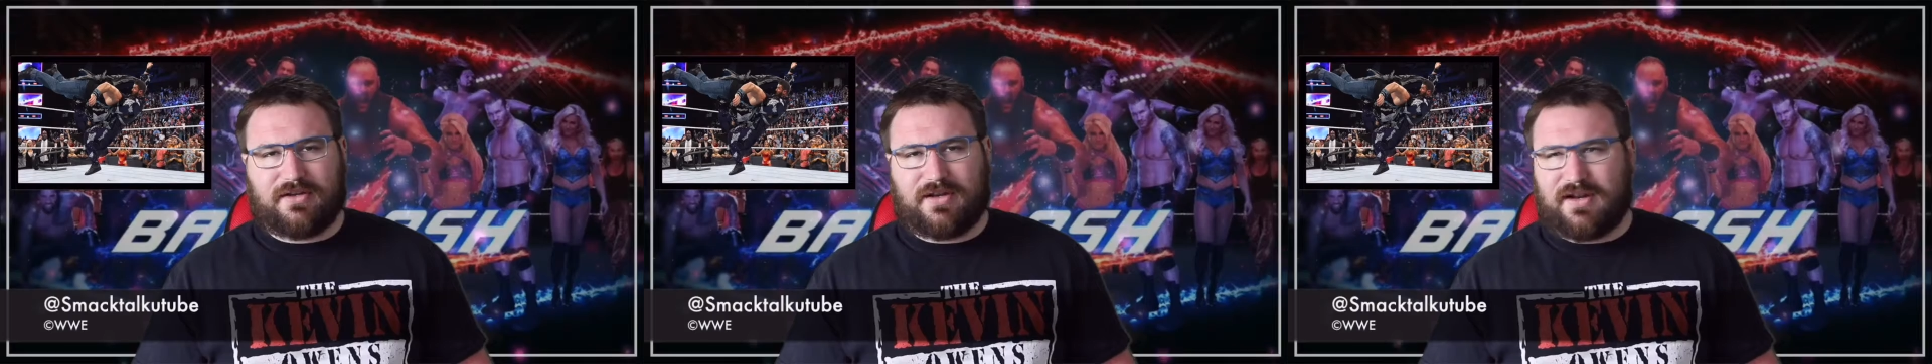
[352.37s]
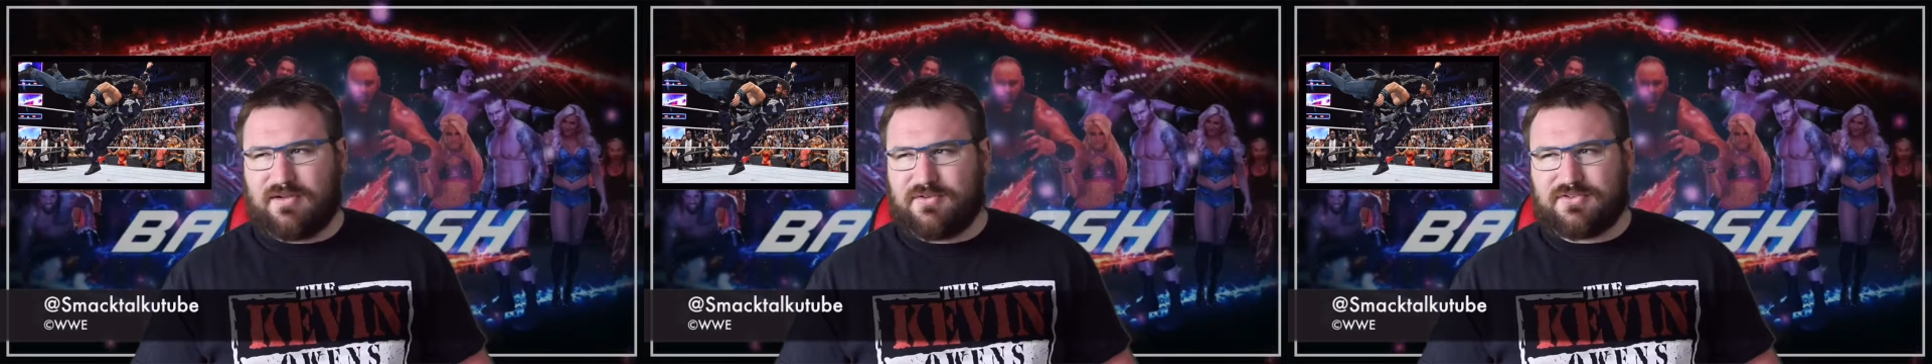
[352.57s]

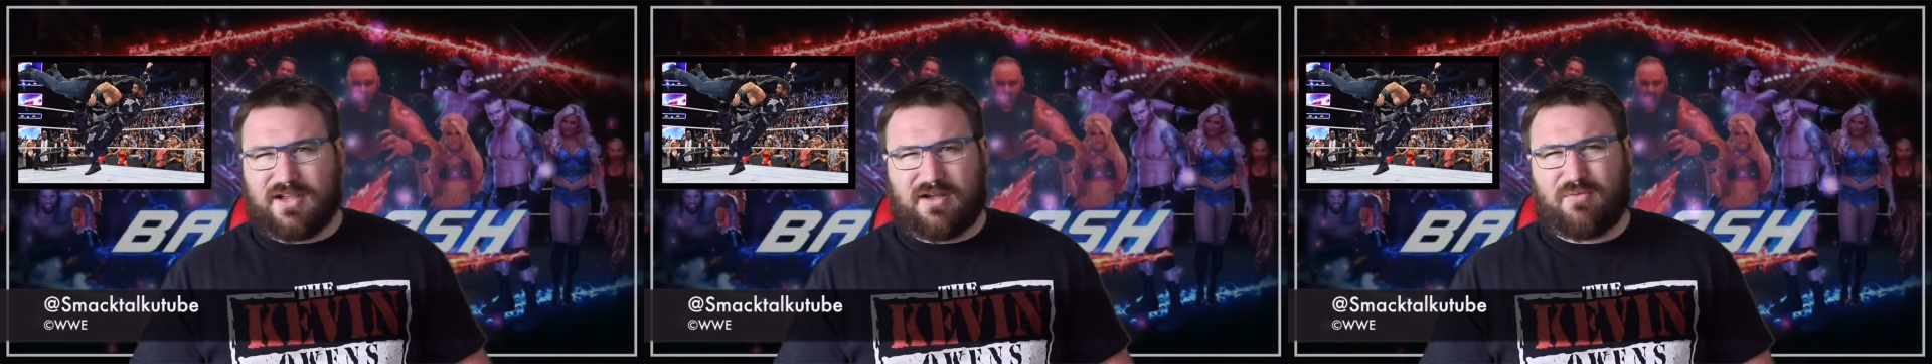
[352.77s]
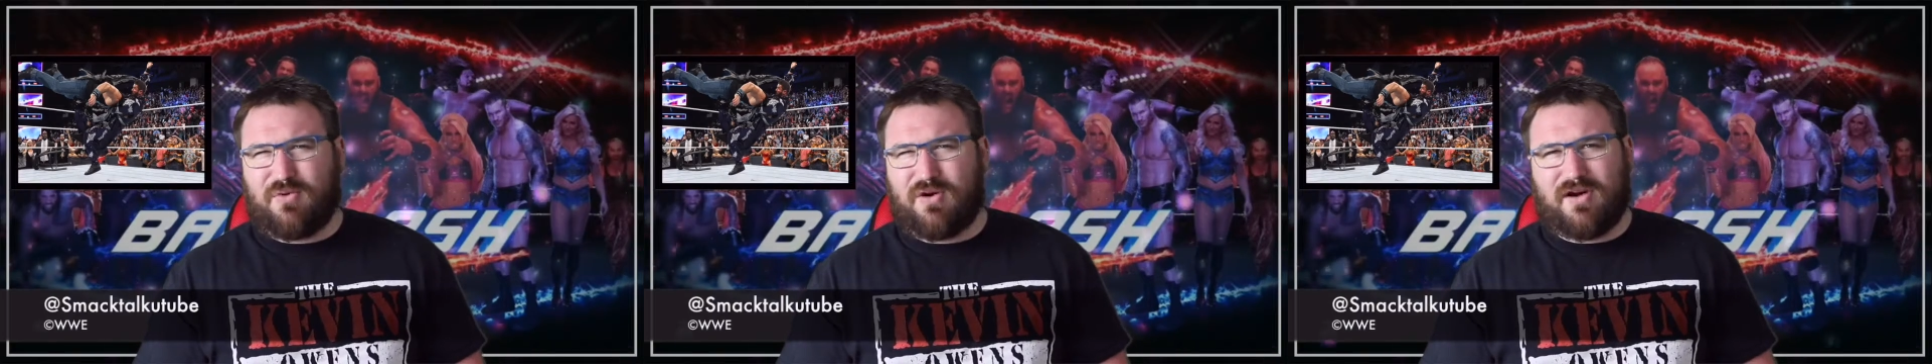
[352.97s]
and I was
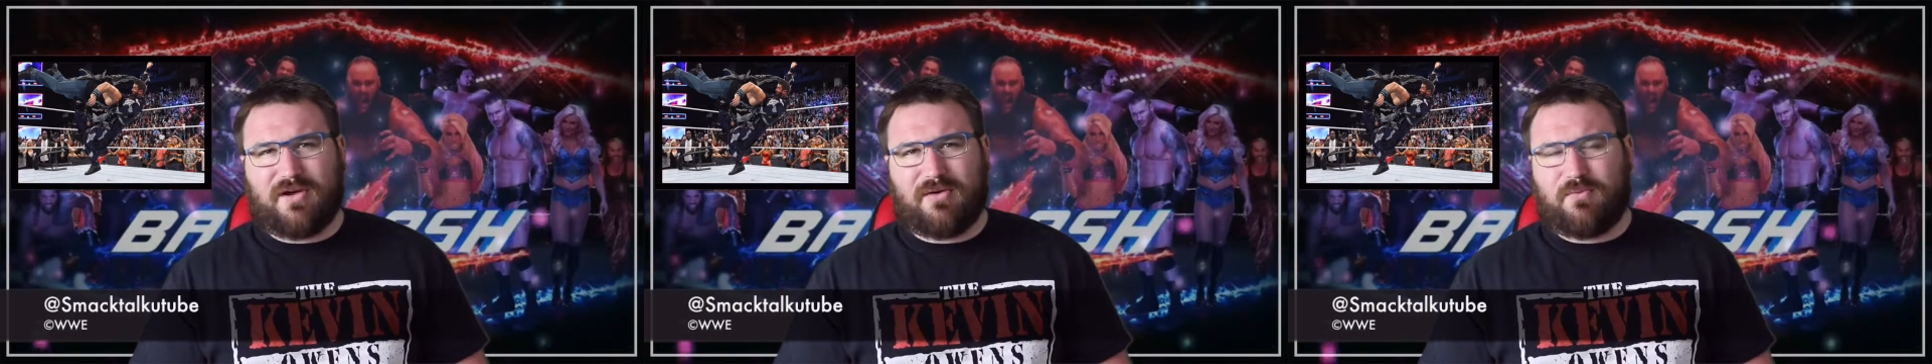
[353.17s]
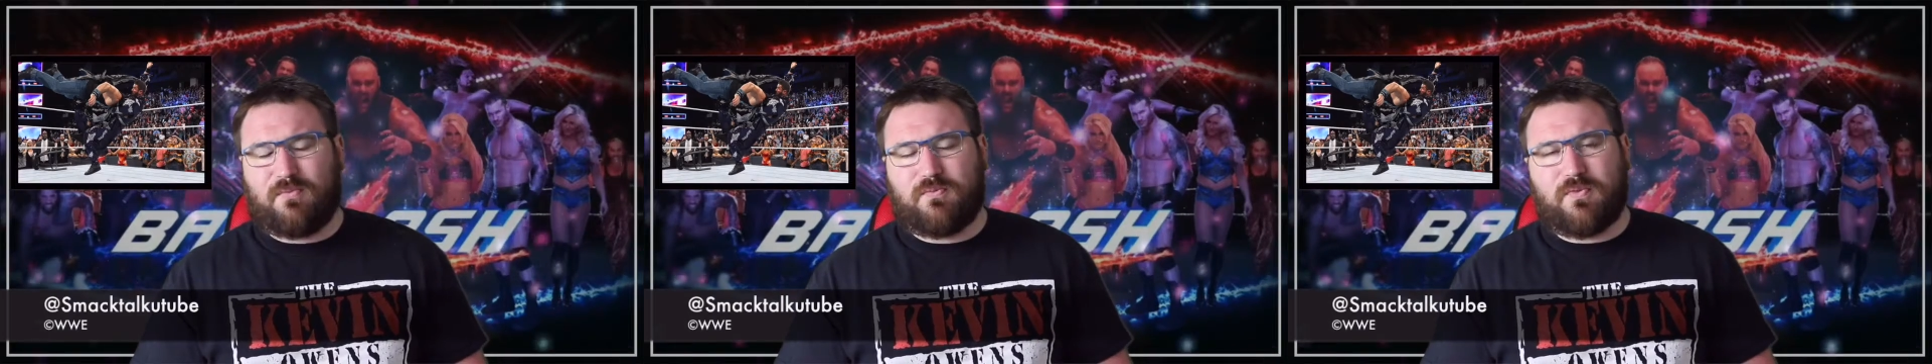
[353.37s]
like,
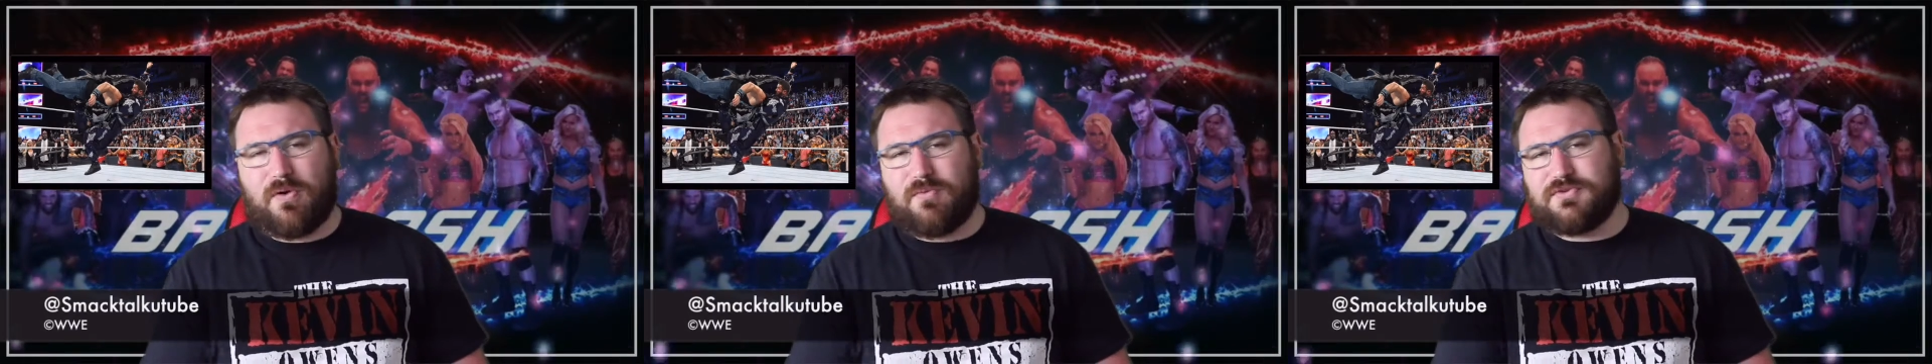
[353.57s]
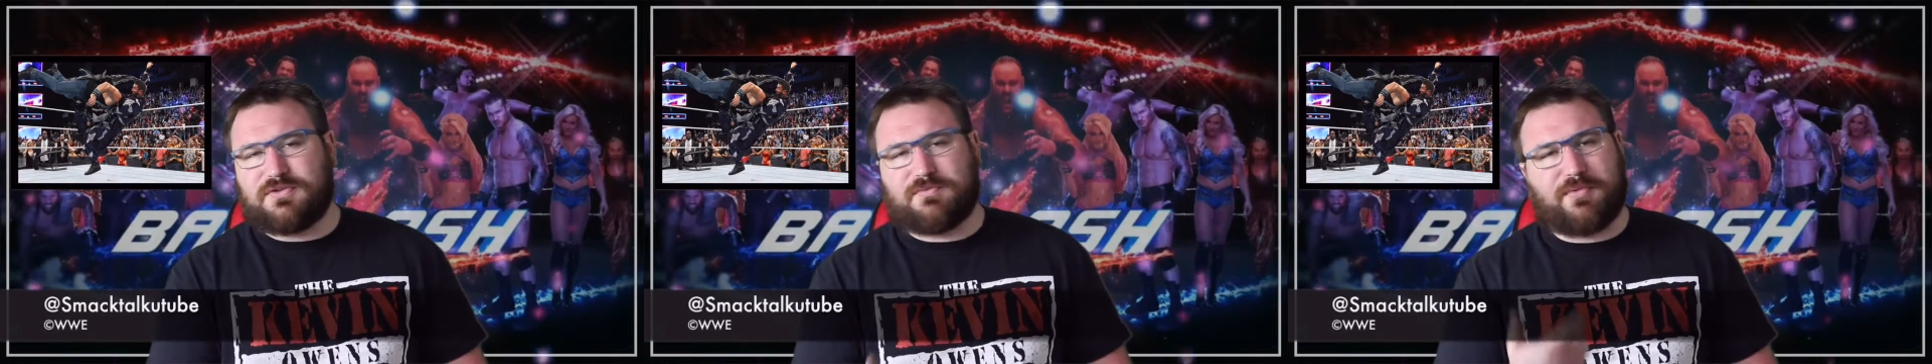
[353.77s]
what
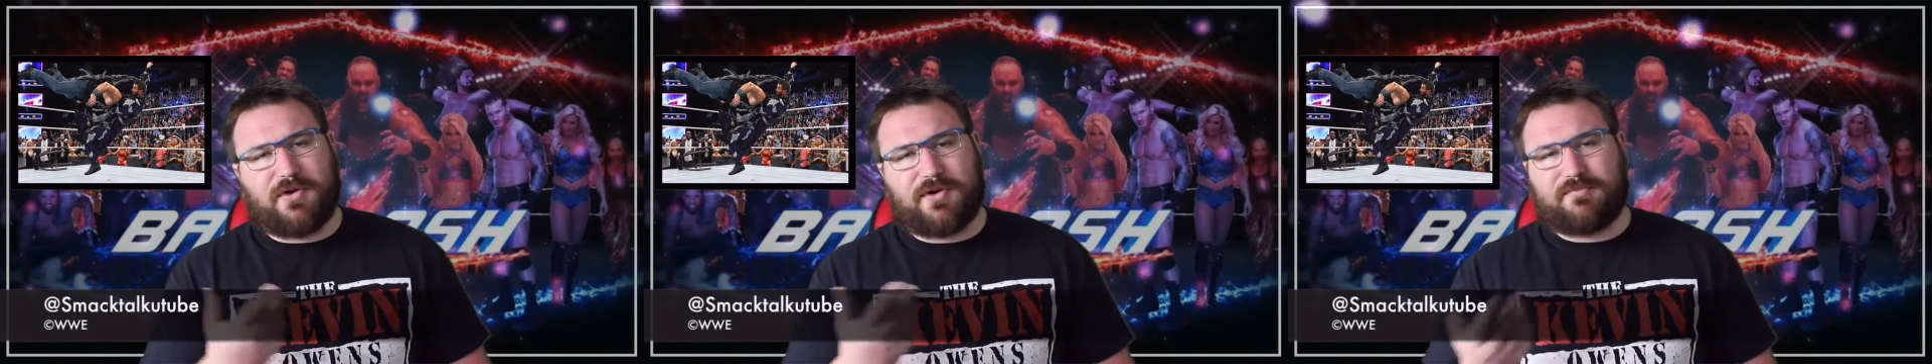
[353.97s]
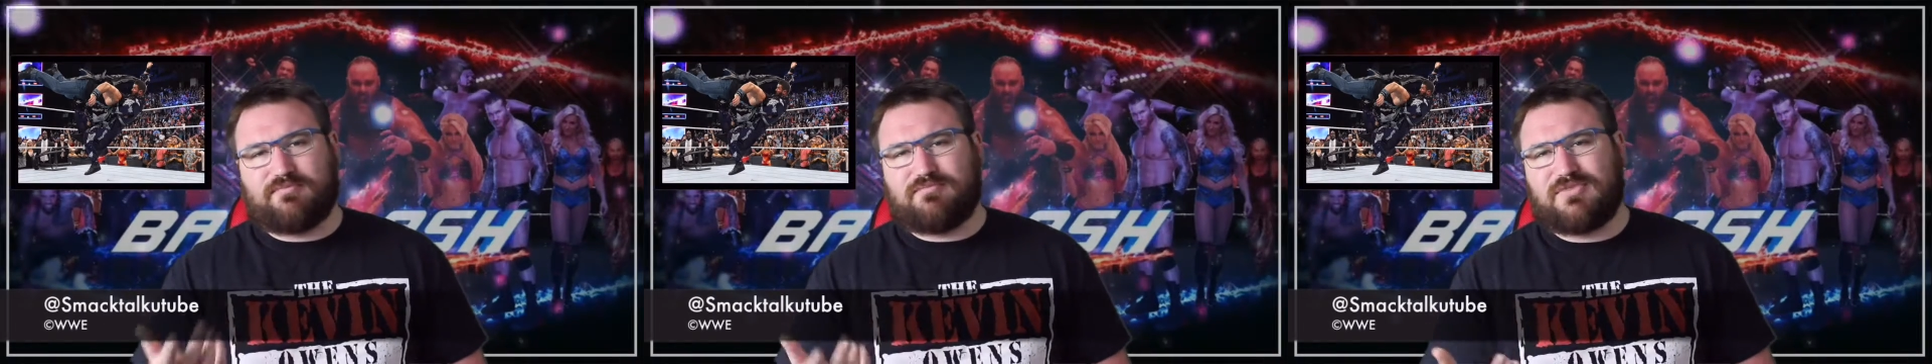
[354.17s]
was the
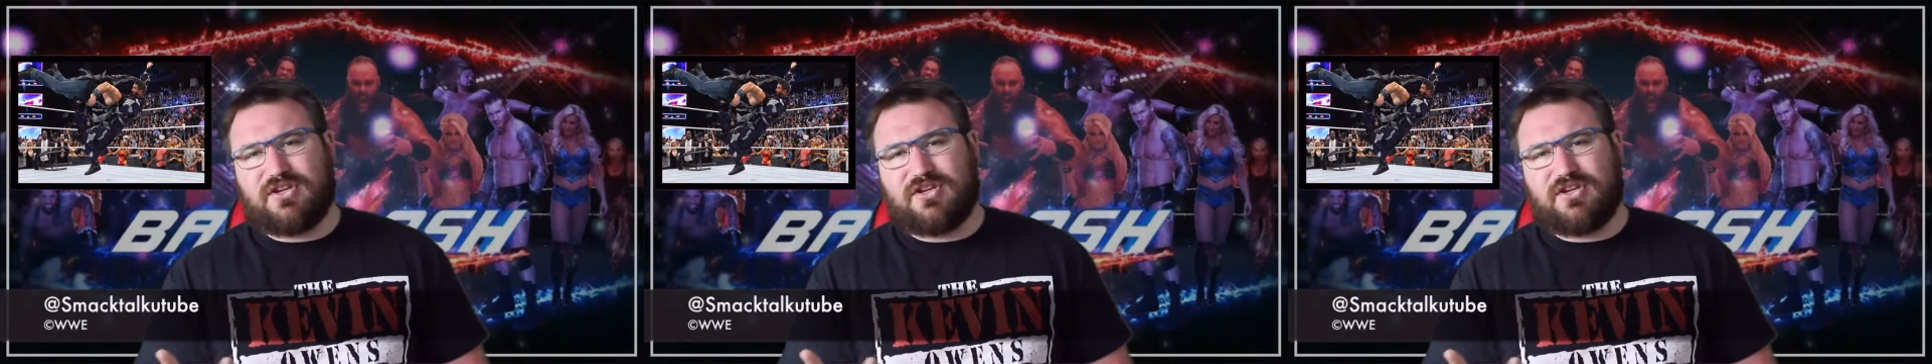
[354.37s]
point?